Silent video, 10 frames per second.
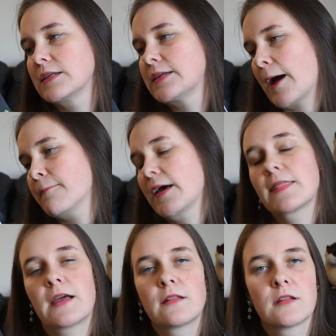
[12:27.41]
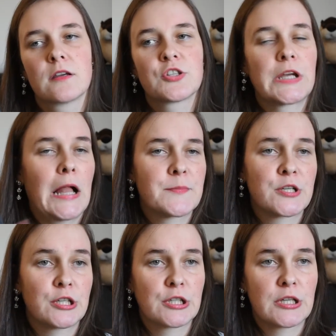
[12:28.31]
Yeah, and then she helps
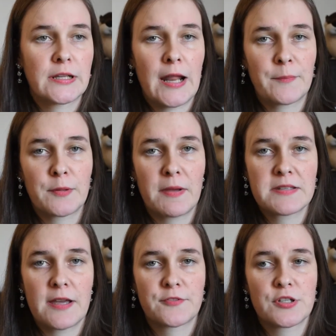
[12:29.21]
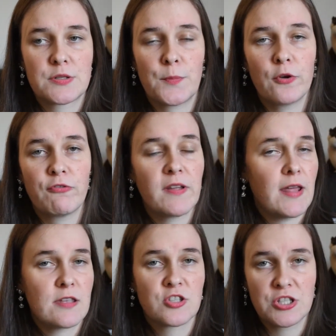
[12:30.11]
her clean up the mess after this boyfriend,
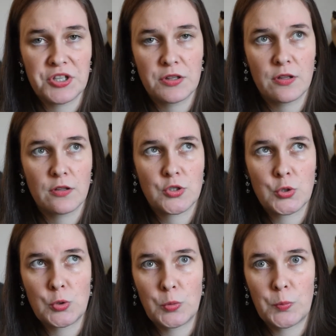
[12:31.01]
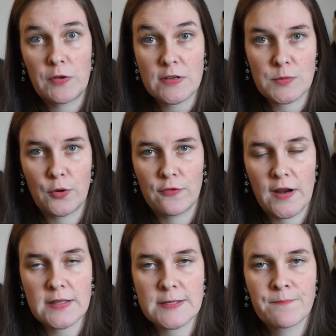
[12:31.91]
as she did the 2 previous
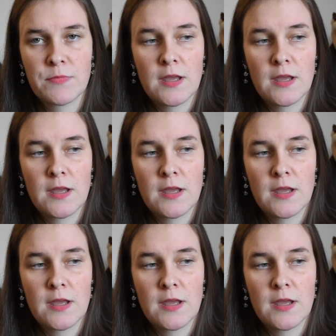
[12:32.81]
boyfriends.